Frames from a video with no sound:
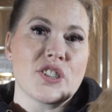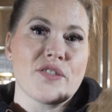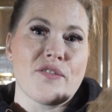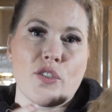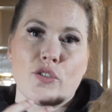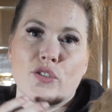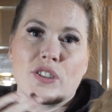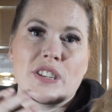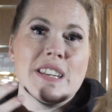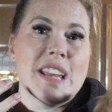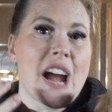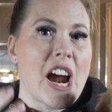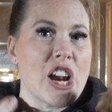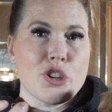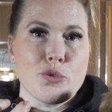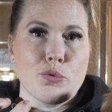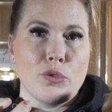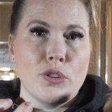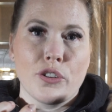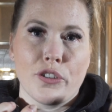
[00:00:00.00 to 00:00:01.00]
of those
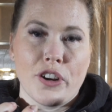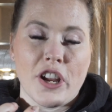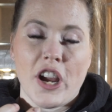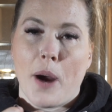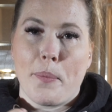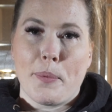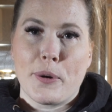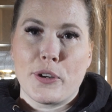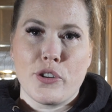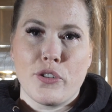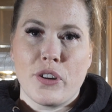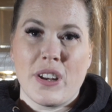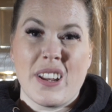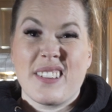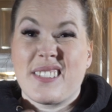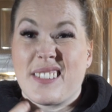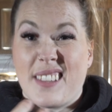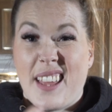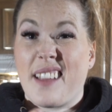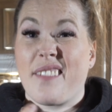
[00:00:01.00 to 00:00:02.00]
natural learning
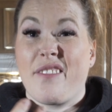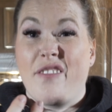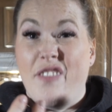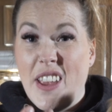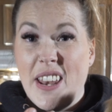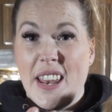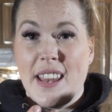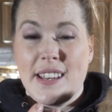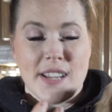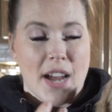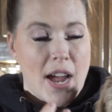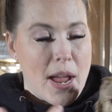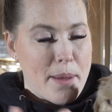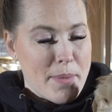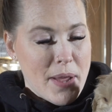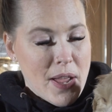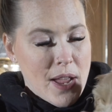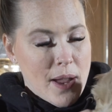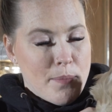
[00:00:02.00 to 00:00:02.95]
opportunities like feeding time,